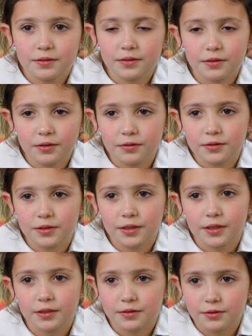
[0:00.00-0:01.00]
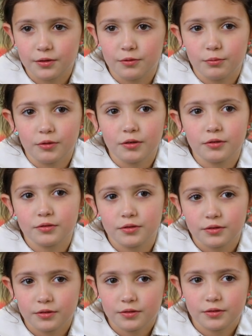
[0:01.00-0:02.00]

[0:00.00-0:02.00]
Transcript: She goes to get snowballs.